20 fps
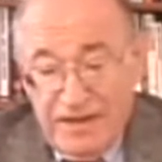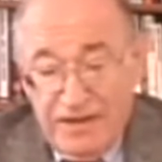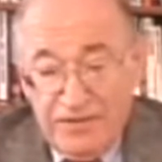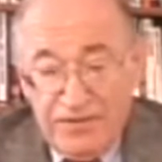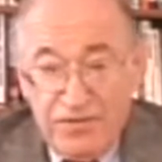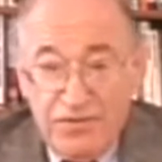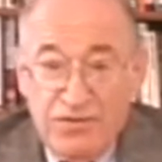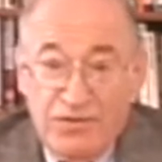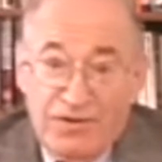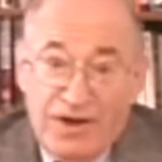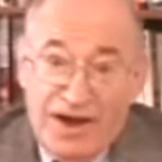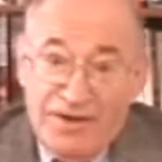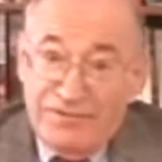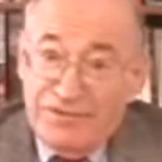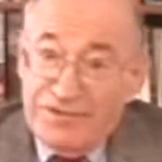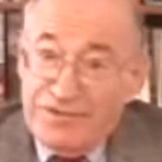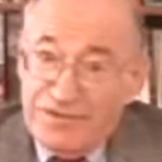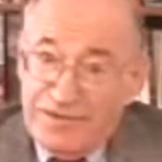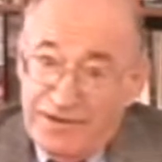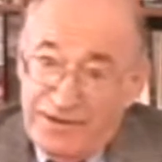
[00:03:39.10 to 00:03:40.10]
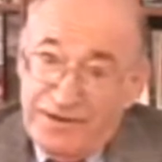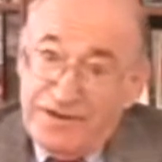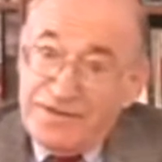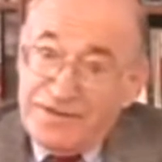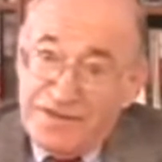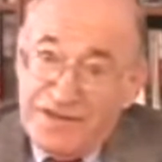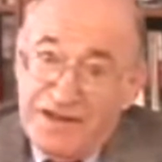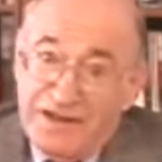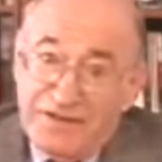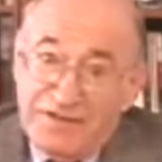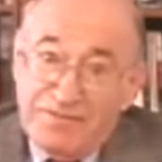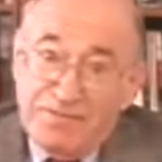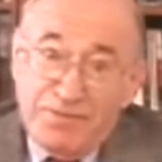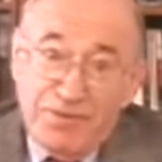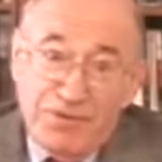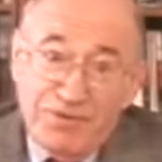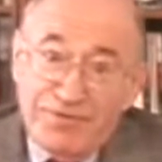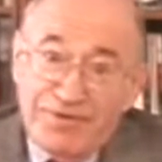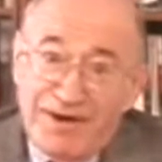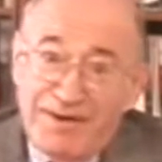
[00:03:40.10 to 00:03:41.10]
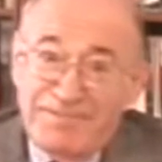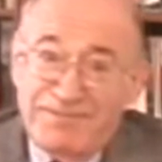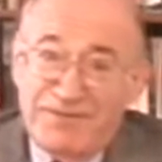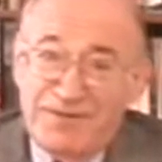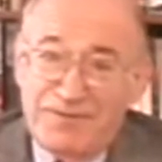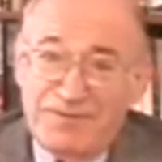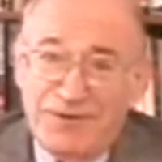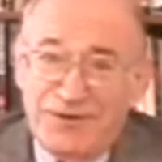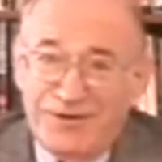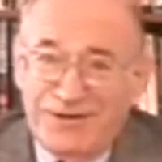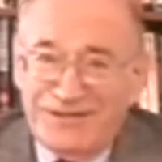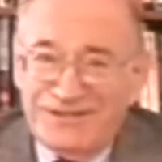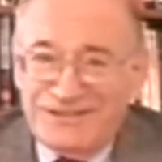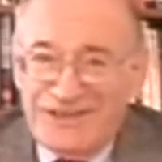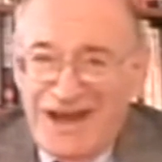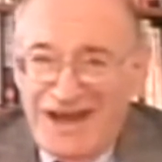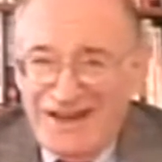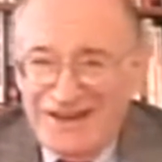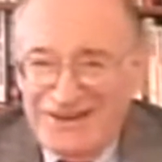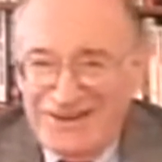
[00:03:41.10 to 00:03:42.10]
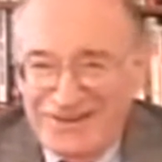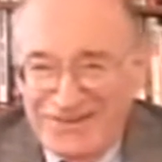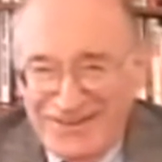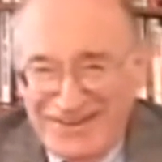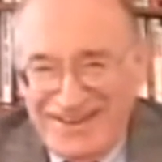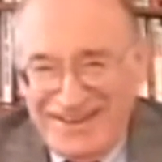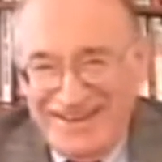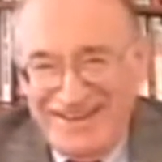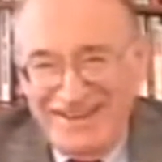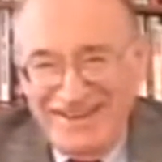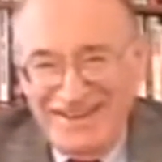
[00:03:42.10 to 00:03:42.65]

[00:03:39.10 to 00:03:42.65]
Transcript: And so I was, in a sense, programmed from early childhood